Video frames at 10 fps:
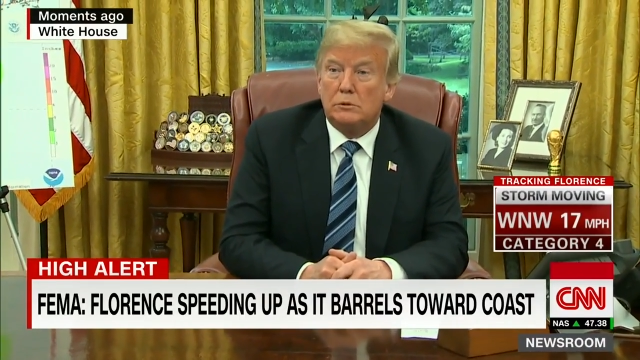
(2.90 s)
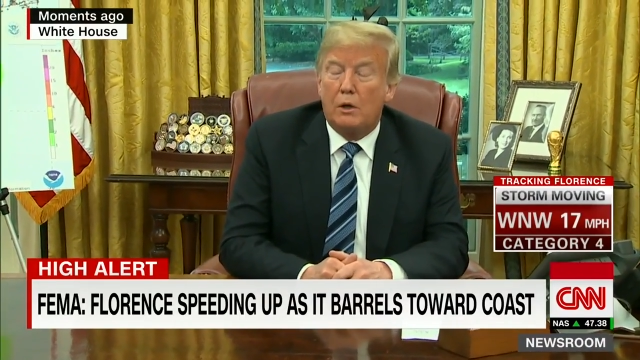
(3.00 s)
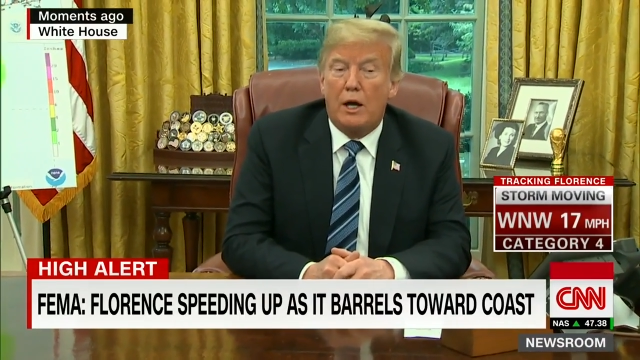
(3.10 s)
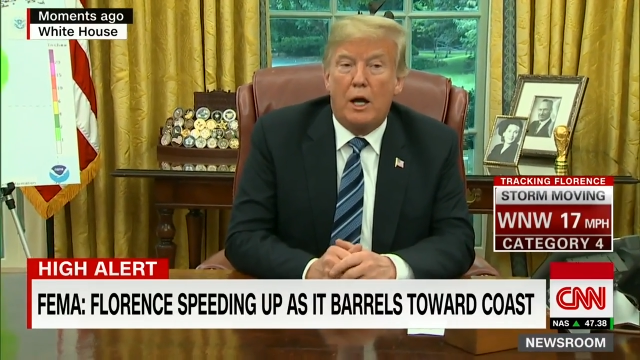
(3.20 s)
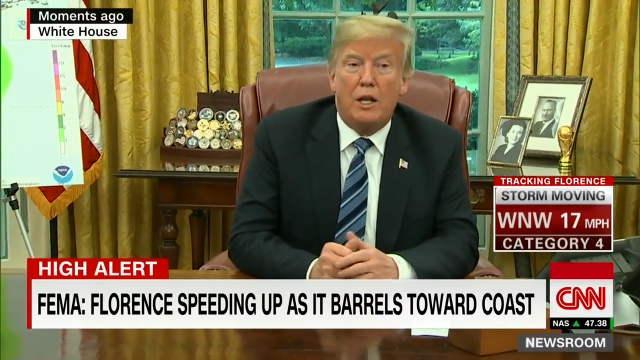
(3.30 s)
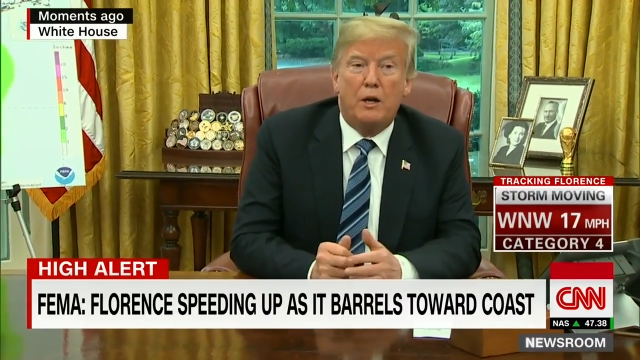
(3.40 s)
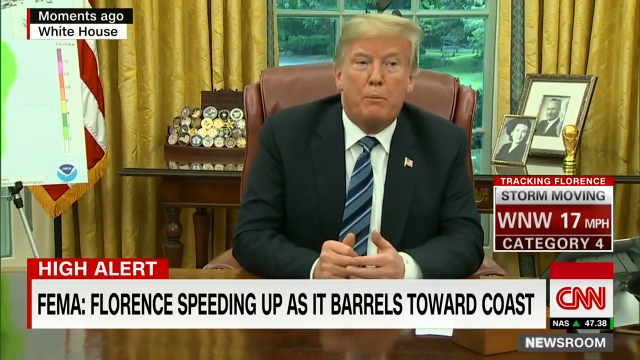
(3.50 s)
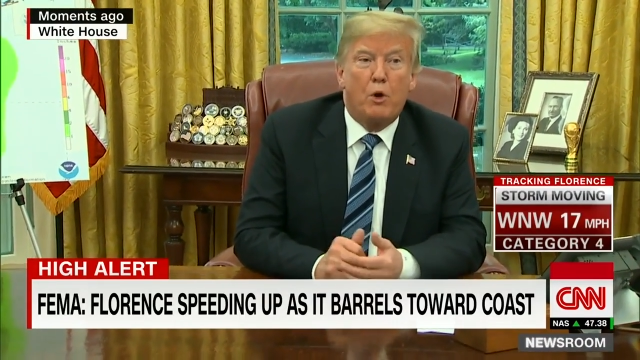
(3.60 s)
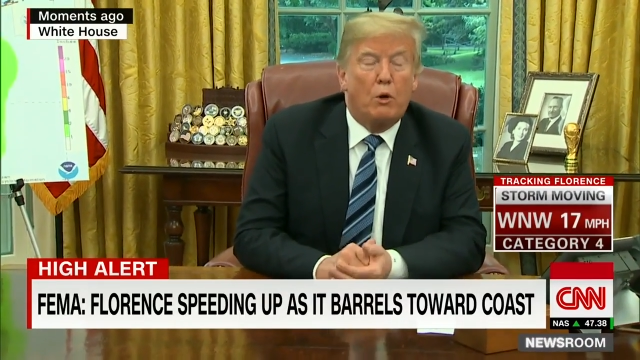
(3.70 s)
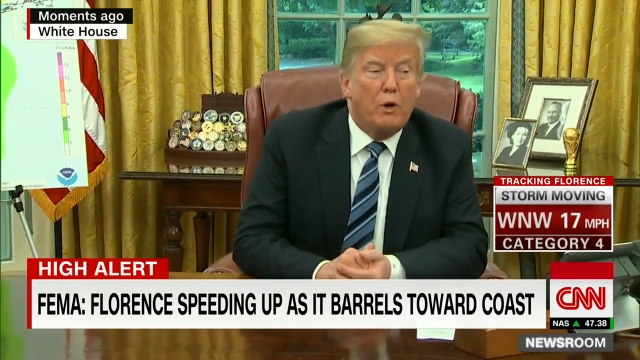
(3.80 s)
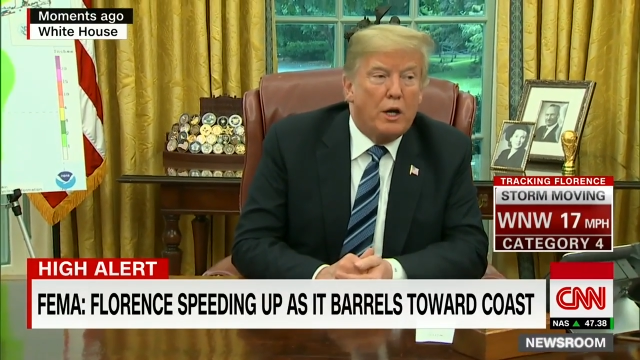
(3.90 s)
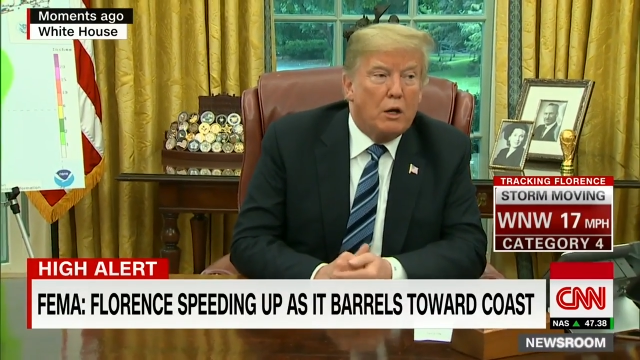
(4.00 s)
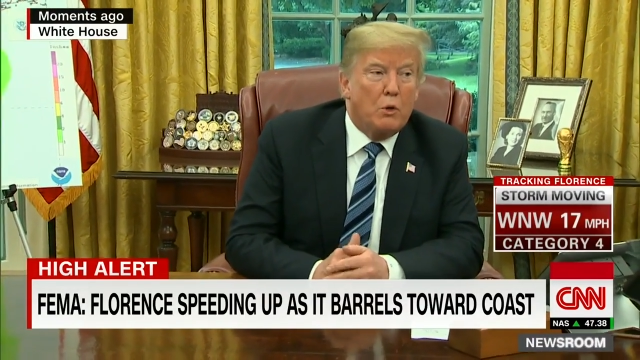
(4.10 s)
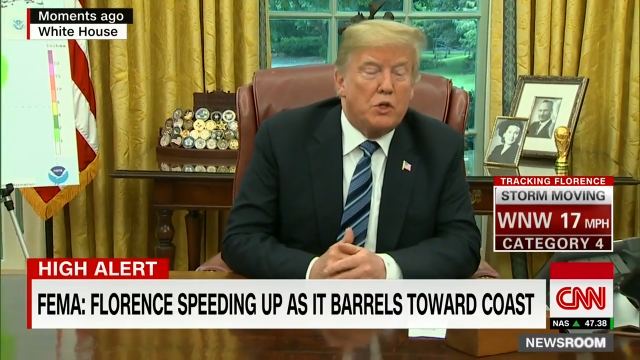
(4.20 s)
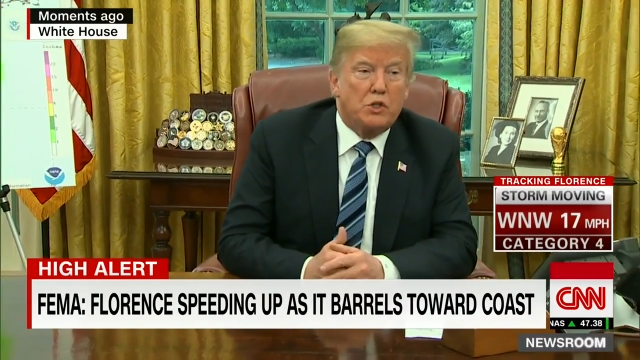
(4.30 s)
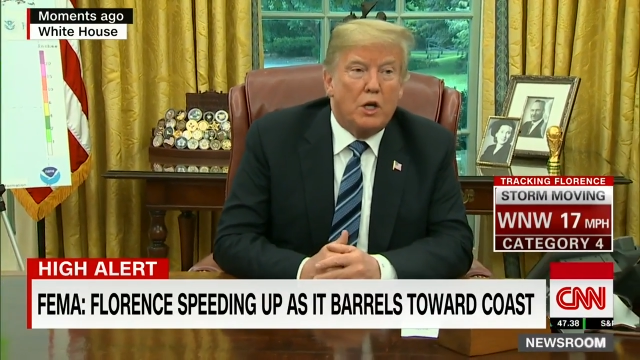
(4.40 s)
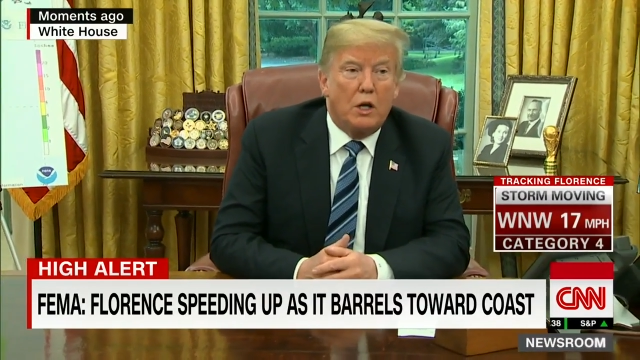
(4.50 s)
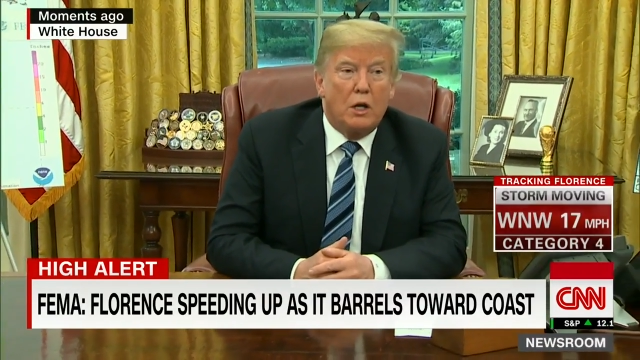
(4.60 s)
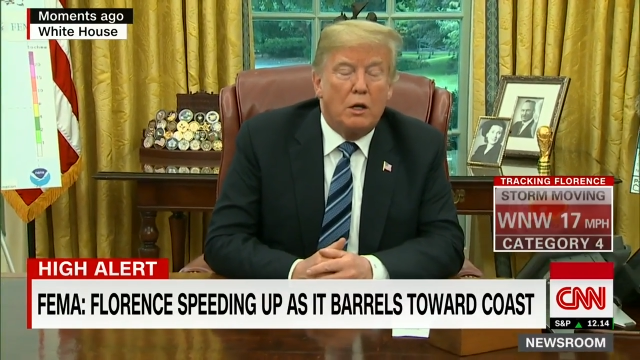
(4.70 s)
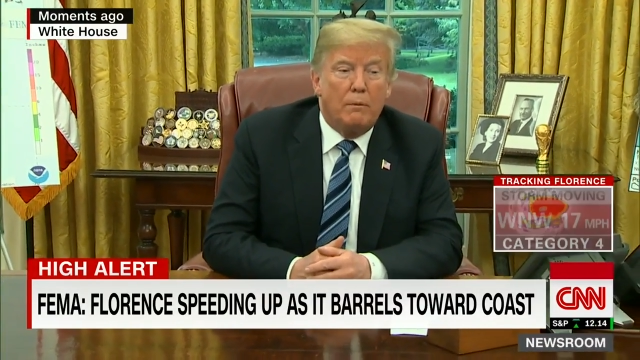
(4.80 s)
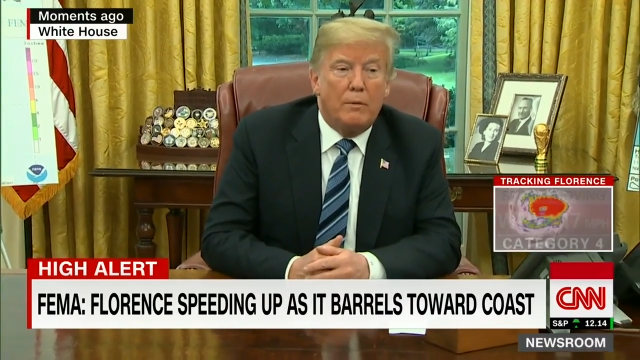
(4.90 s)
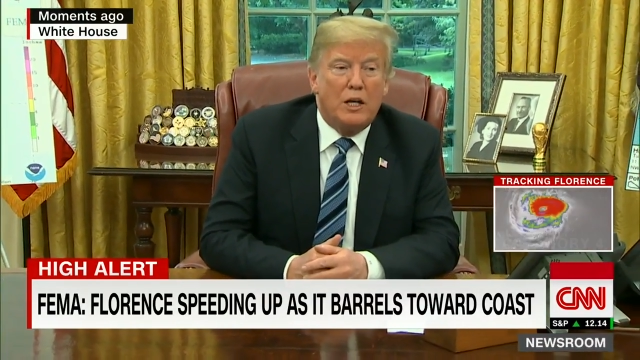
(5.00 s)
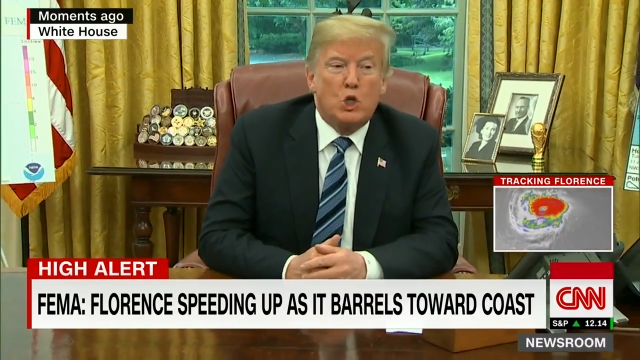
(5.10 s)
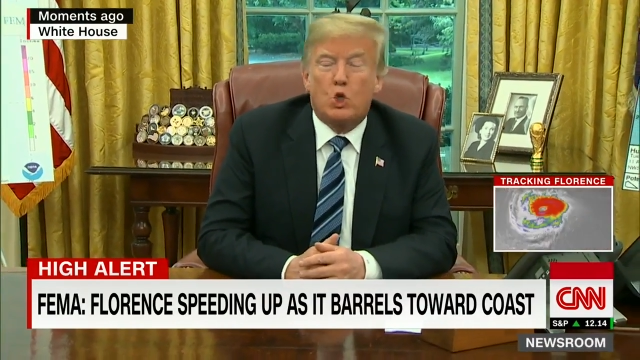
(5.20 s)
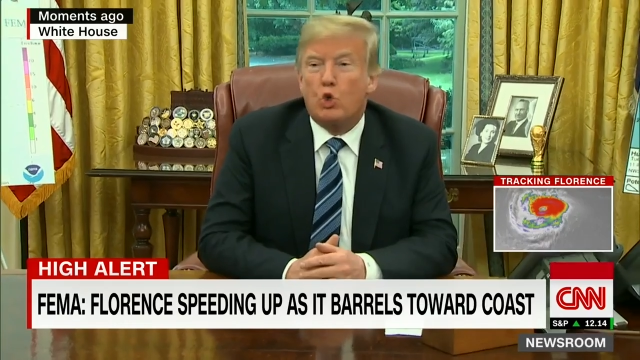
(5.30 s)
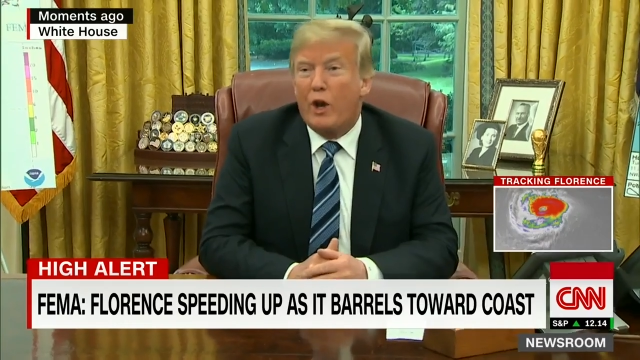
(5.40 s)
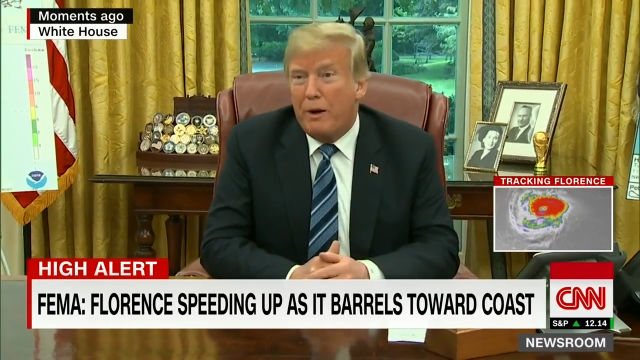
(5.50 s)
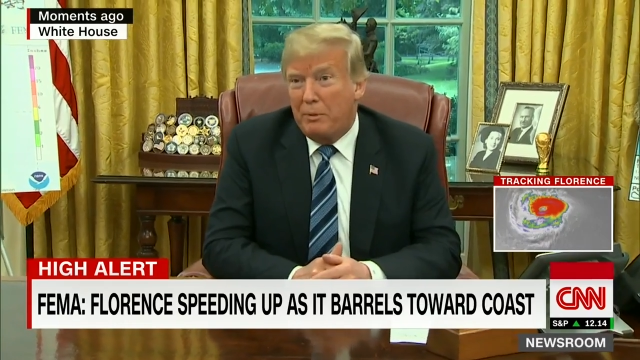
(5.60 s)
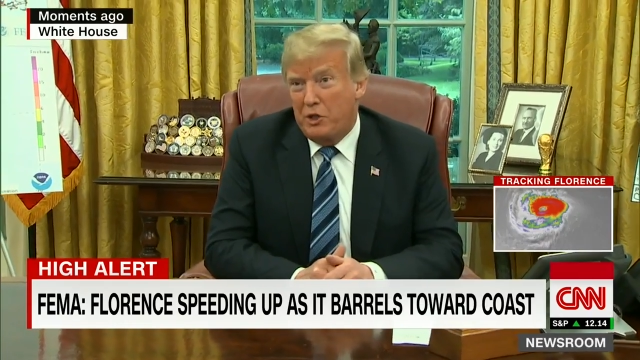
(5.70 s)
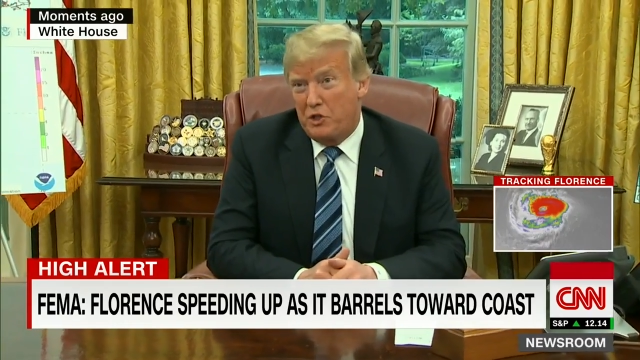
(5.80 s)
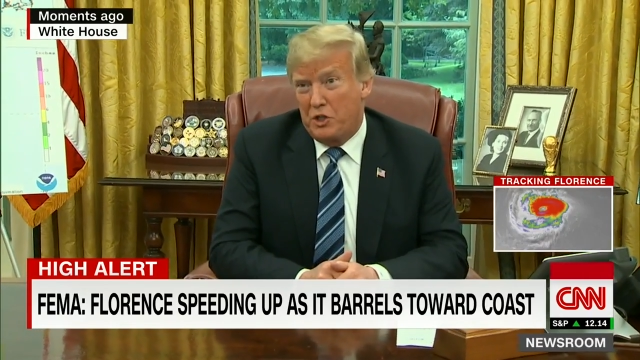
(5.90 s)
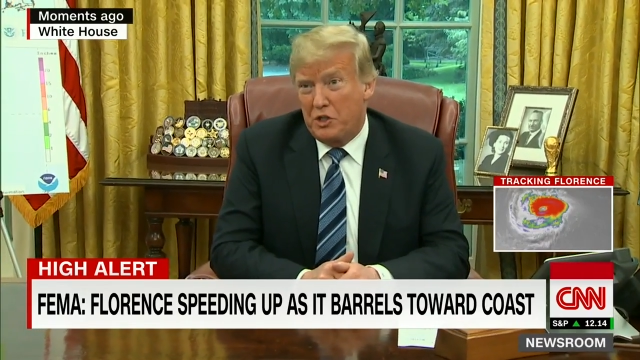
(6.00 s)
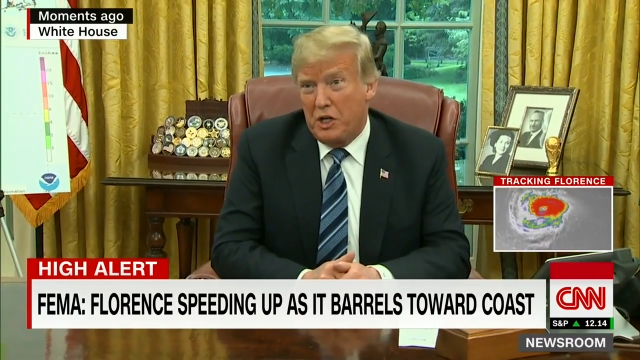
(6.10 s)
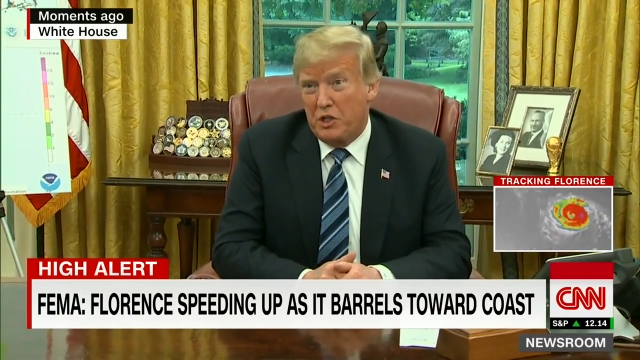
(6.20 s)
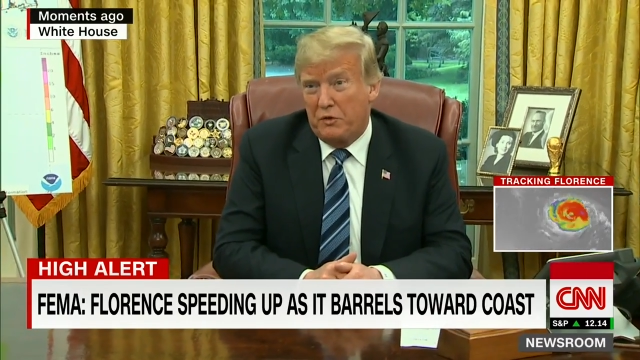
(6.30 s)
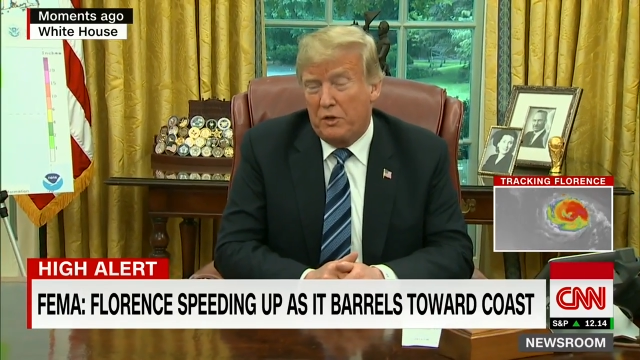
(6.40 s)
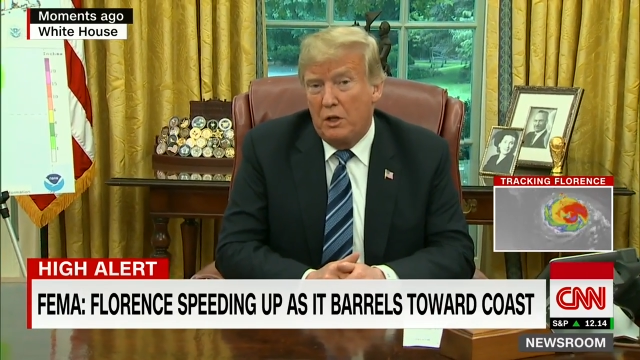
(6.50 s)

Well, I think Puerto Rico was uh, incredibly successful.